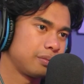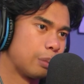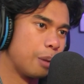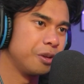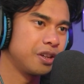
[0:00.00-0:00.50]

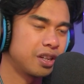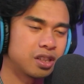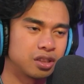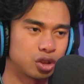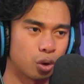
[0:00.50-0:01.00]
Maybe he can
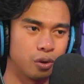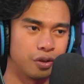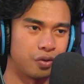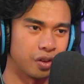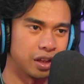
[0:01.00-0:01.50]
control the
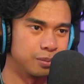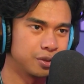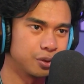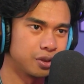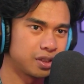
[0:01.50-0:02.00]
flames
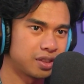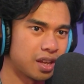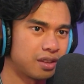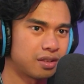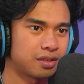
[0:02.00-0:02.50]
to an
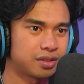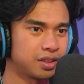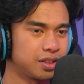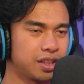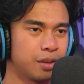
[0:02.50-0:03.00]
extent,
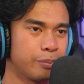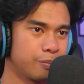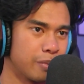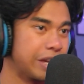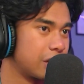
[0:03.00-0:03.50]
since he can
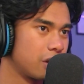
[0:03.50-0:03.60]
make